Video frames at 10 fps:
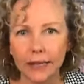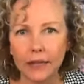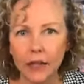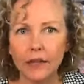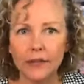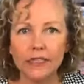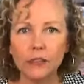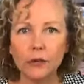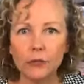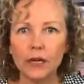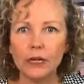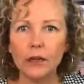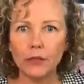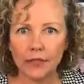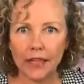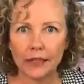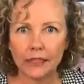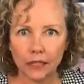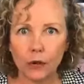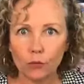Like, these are real
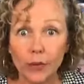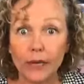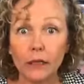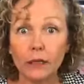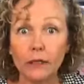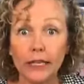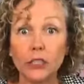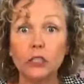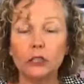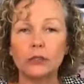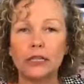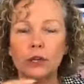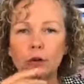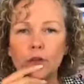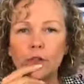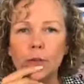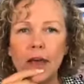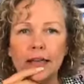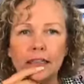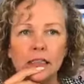things, real issues that occur
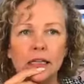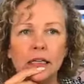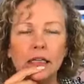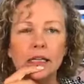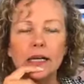from high insulin.